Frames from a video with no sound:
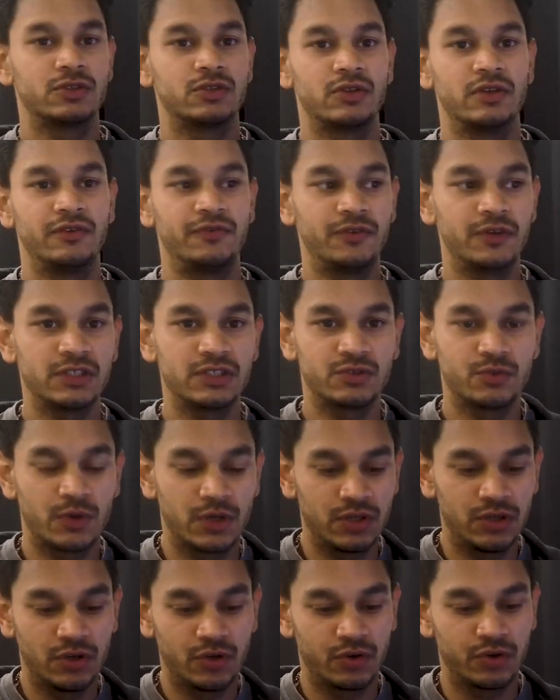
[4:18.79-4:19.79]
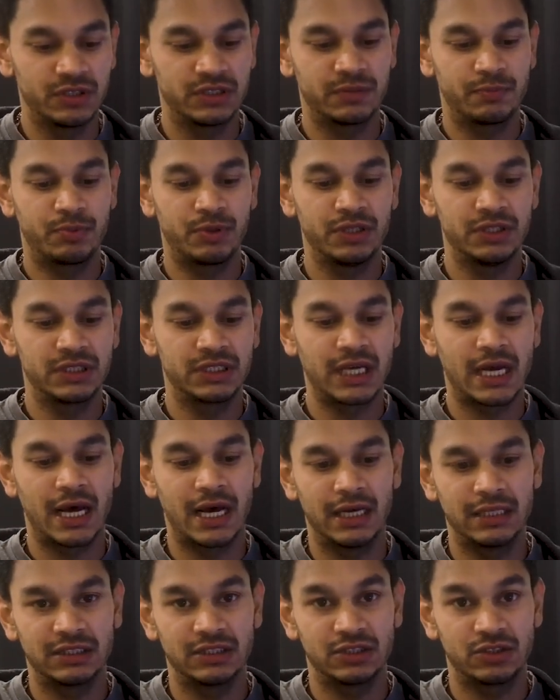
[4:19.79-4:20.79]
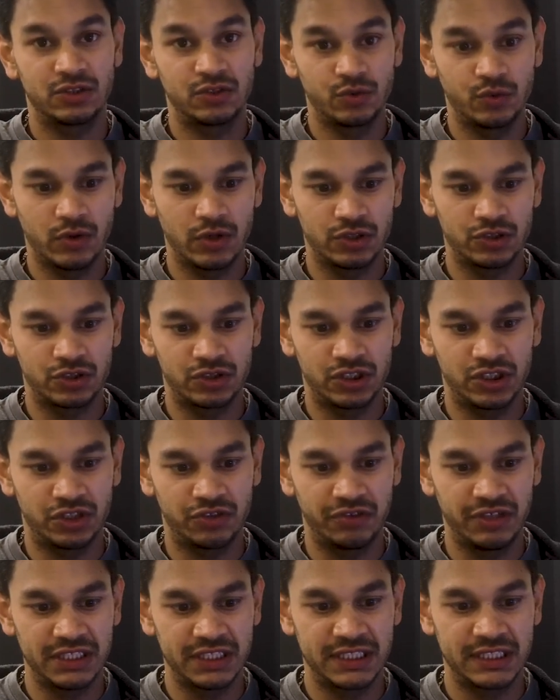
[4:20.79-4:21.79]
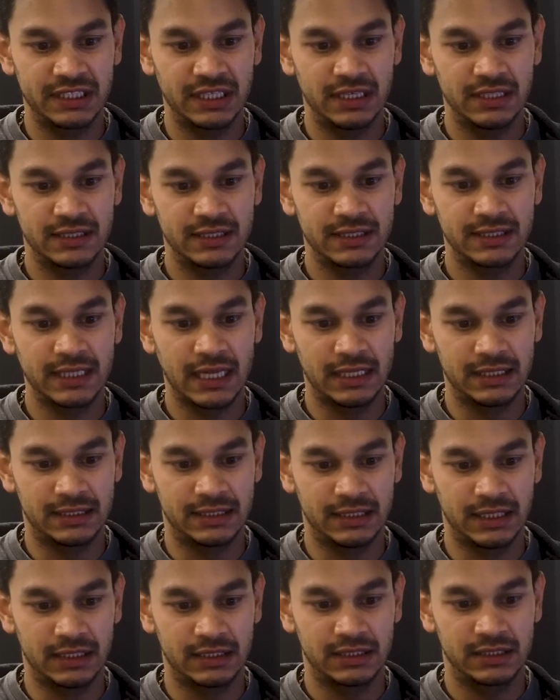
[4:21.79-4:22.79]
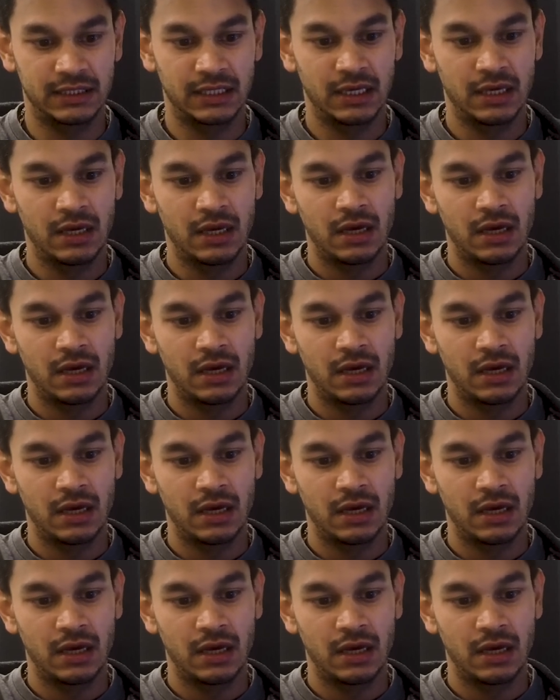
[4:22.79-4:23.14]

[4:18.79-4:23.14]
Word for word: So the first one you're going to print at 200 degrees Celsius.